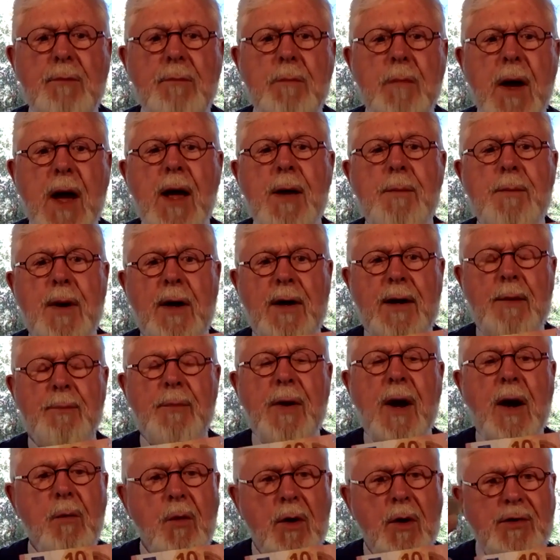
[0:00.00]
my money,
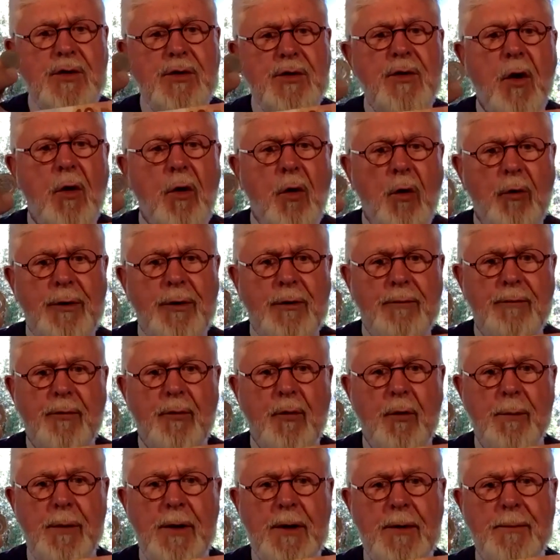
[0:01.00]
but I want you to hold it
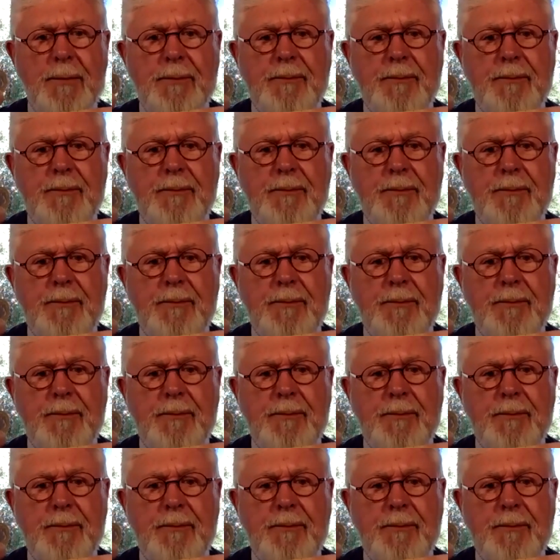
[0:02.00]
for me.